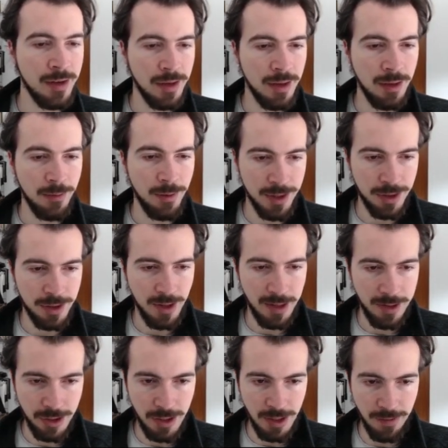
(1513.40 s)
which
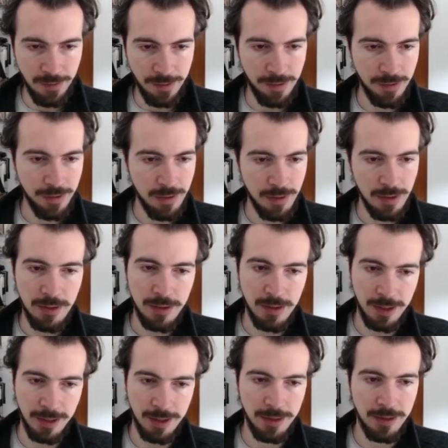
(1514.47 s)
achieves
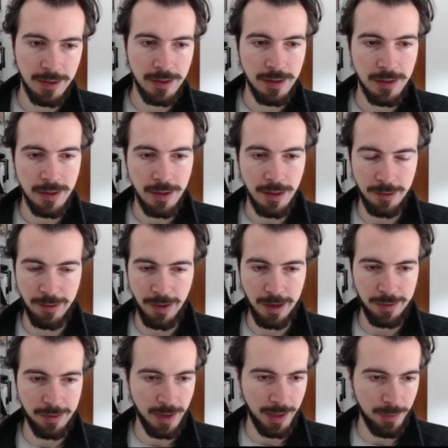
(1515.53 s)
the exact
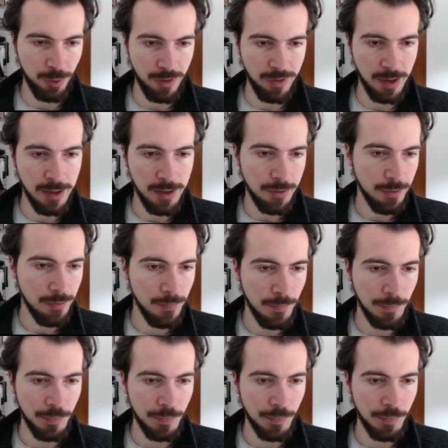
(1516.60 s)
same results,